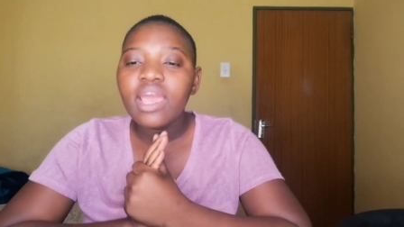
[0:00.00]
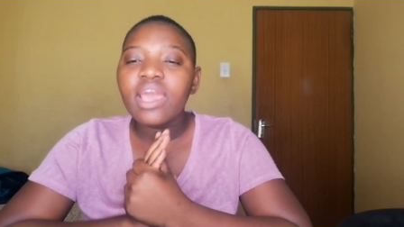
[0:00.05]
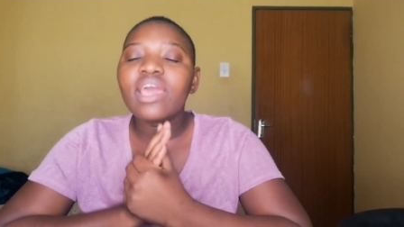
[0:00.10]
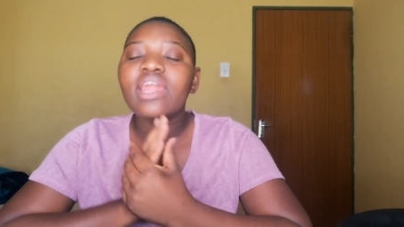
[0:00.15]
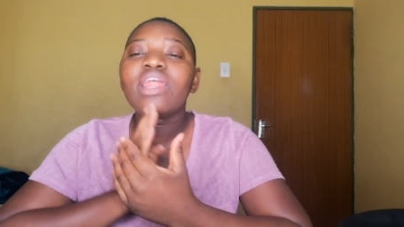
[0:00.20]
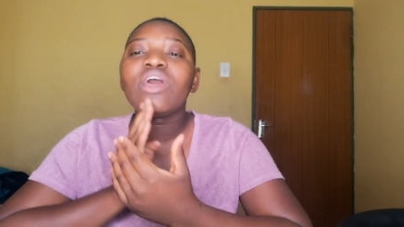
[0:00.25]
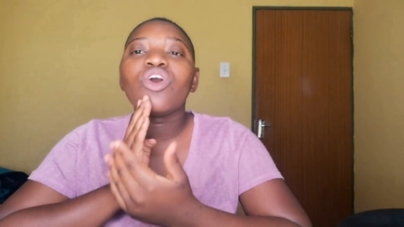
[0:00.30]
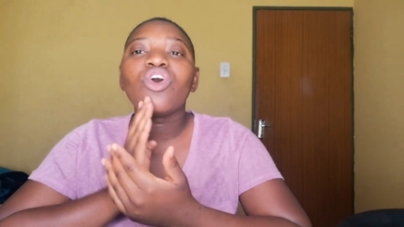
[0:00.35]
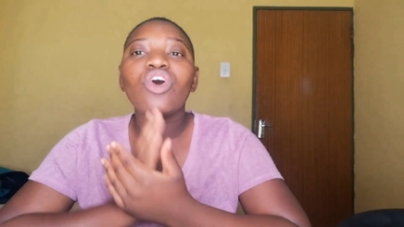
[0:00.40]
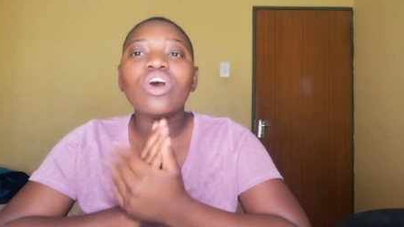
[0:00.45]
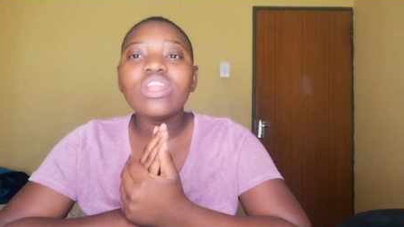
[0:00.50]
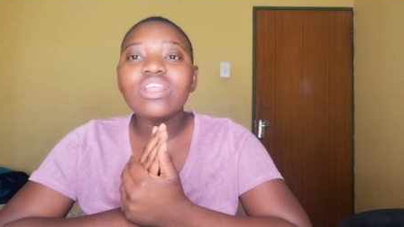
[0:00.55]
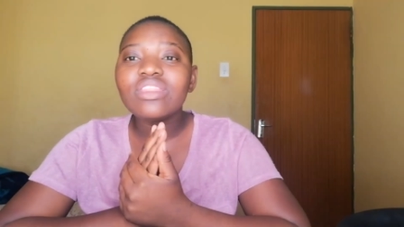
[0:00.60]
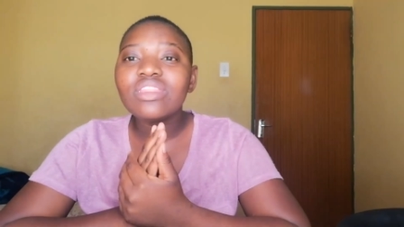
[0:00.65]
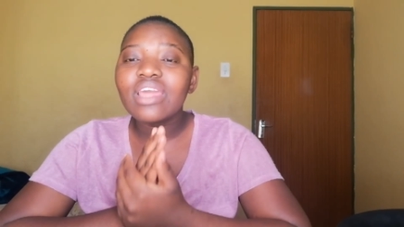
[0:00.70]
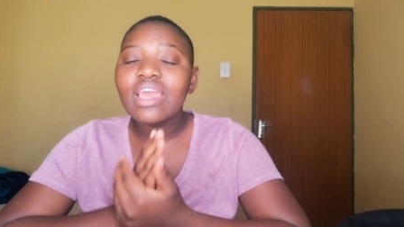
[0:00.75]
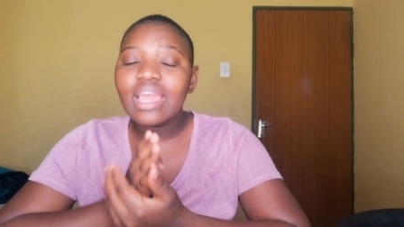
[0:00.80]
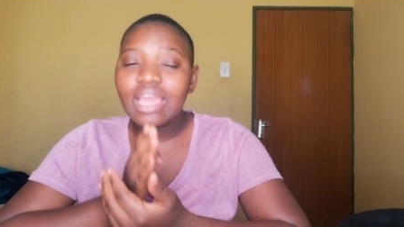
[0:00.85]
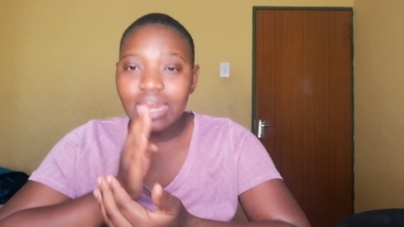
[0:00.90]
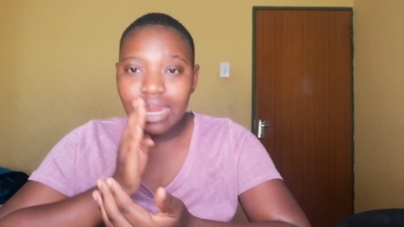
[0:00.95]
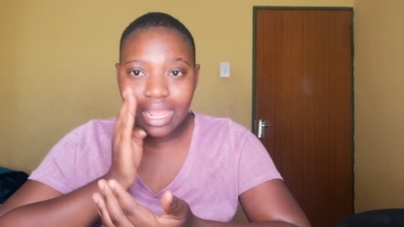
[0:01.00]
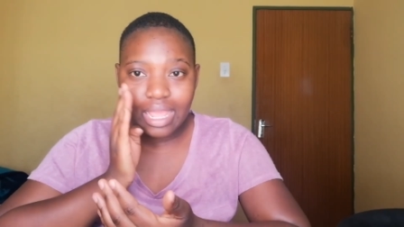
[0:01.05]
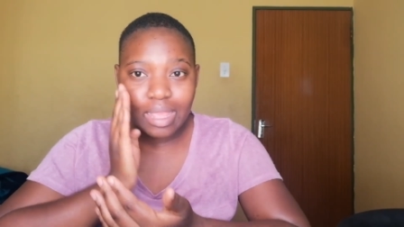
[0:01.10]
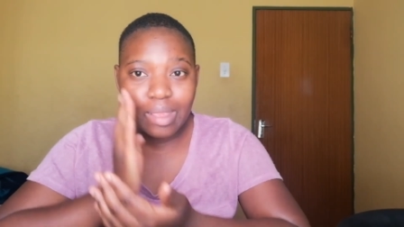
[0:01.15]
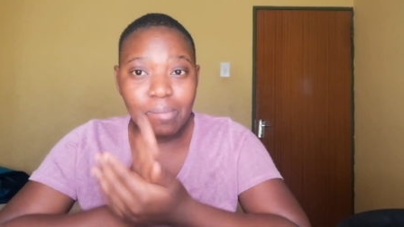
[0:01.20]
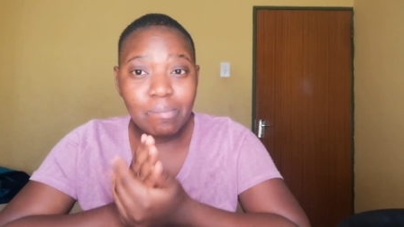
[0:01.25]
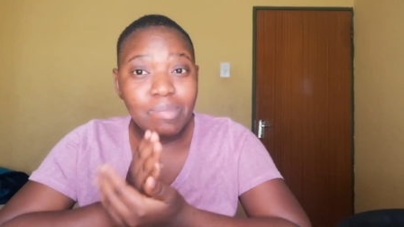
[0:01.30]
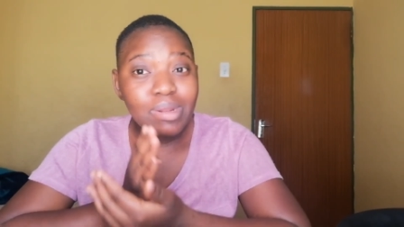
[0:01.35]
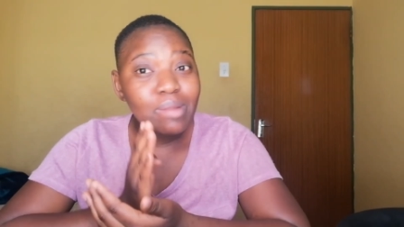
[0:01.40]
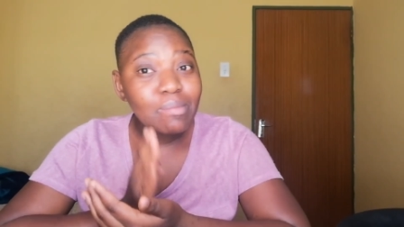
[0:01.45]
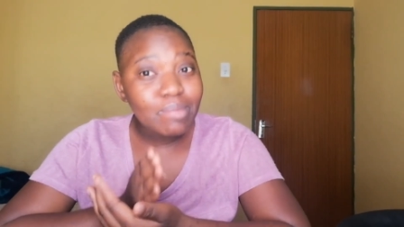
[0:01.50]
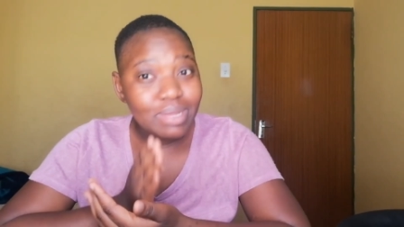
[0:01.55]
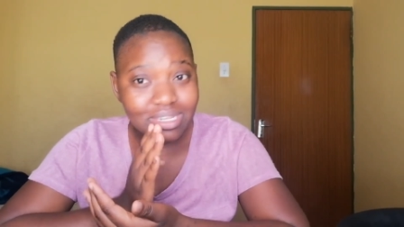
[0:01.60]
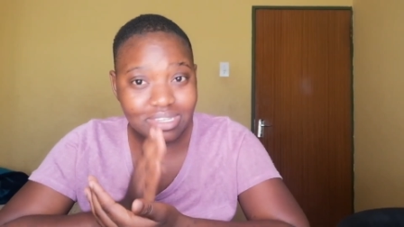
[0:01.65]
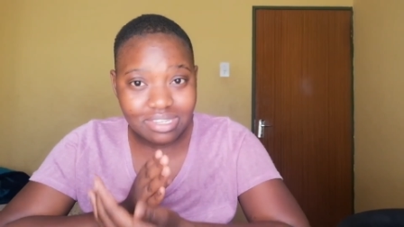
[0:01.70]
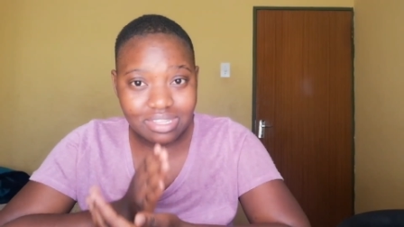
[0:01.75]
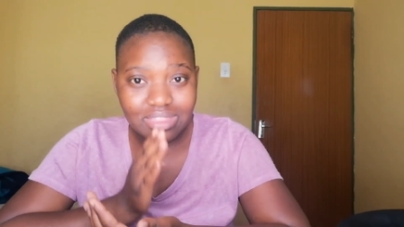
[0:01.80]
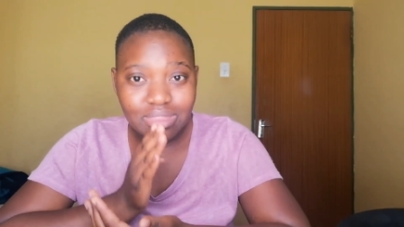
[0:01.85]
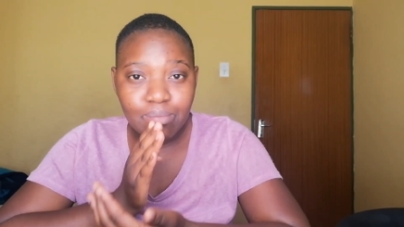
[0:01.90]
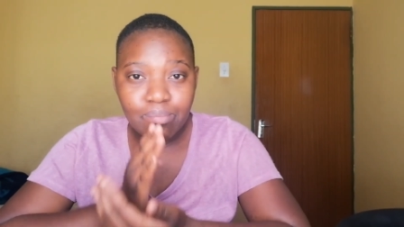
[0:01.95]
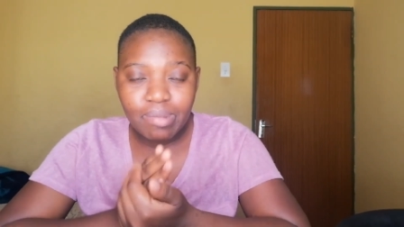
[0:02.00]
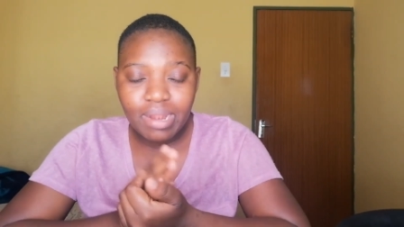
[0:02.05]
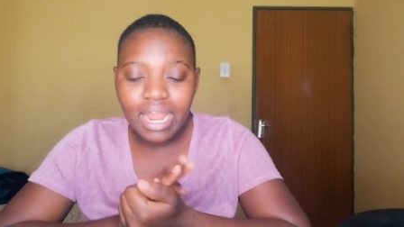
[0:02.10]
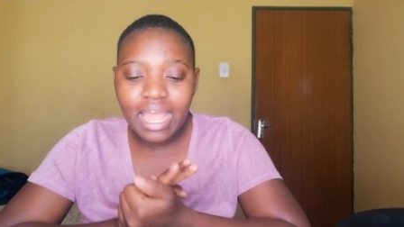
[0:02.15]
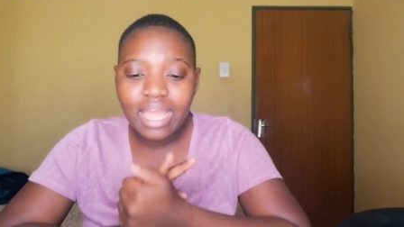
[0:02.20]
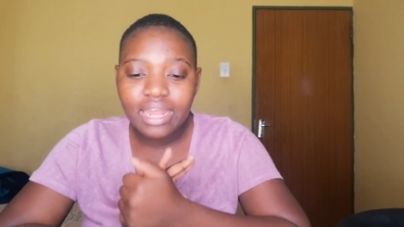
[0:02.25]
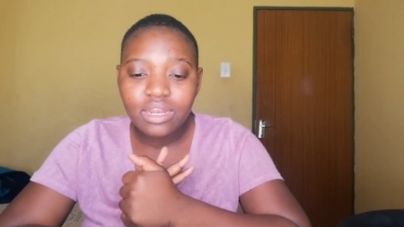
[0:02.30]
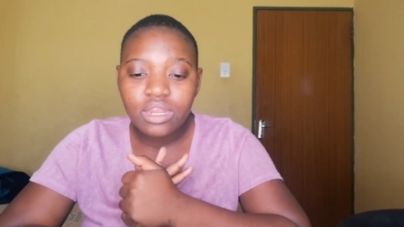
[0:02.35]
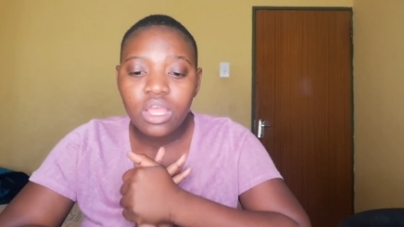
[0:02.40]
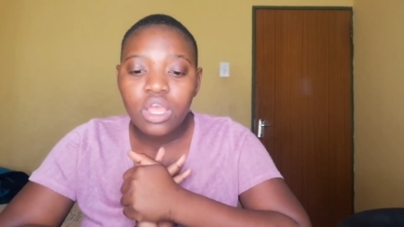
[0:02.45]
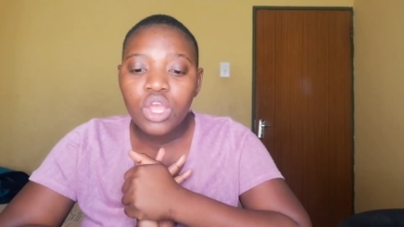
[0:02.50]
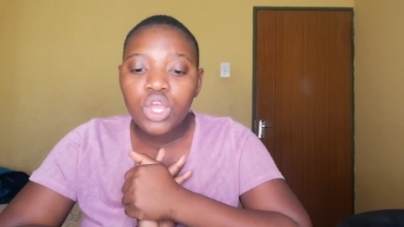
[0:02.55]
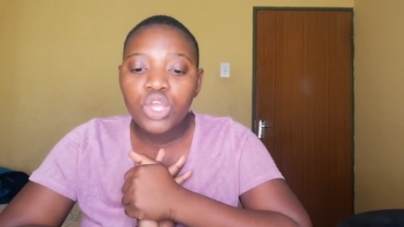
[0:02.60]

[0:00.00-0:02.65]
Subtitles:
and I got in there and I implemented the plan.